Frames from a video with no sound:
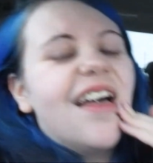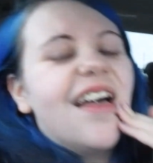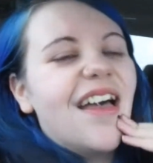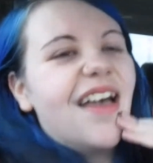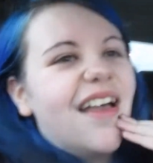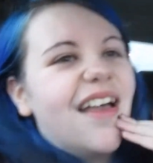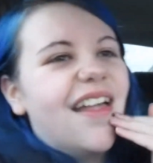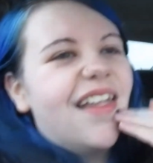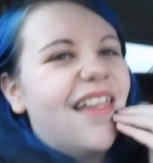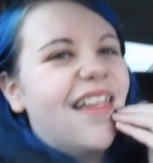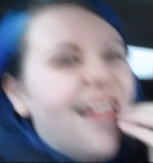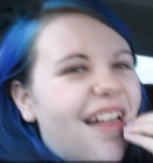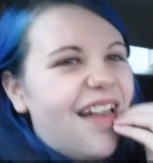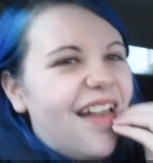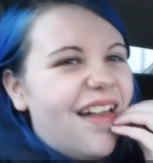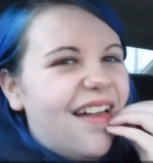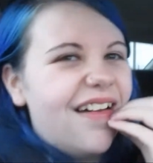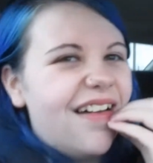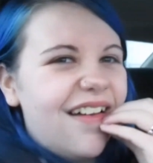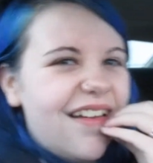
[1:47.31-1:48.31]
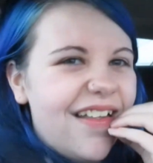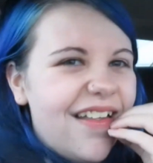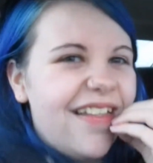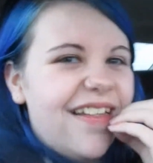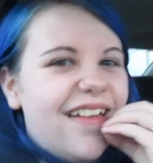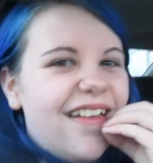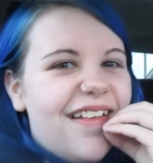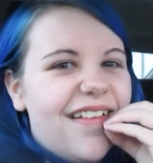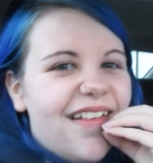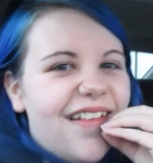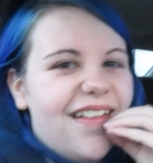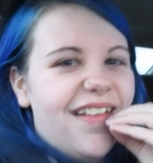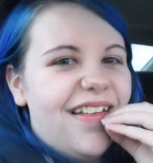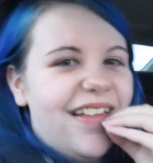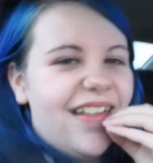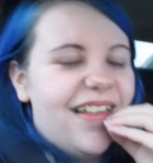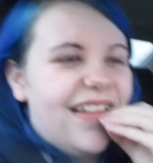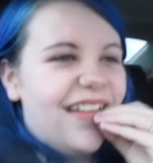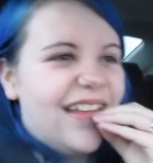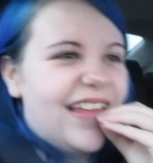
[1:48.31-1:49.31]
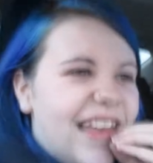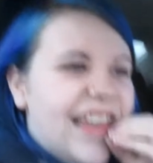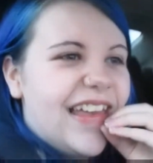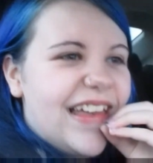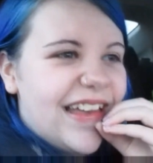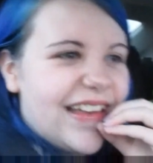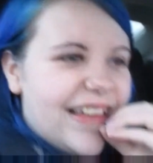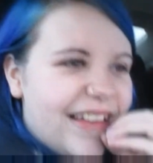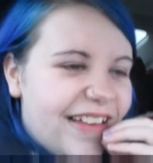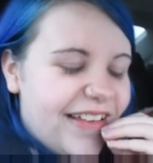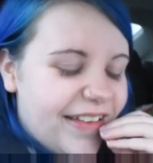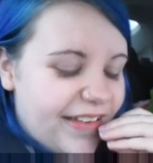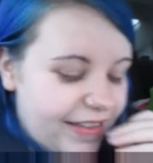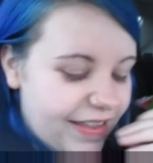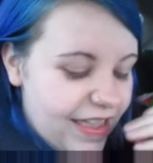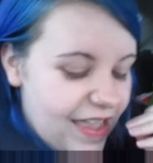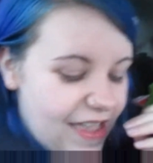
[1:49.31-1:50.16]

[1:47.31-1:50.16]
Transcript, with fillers: Not to make like an embarrassing situation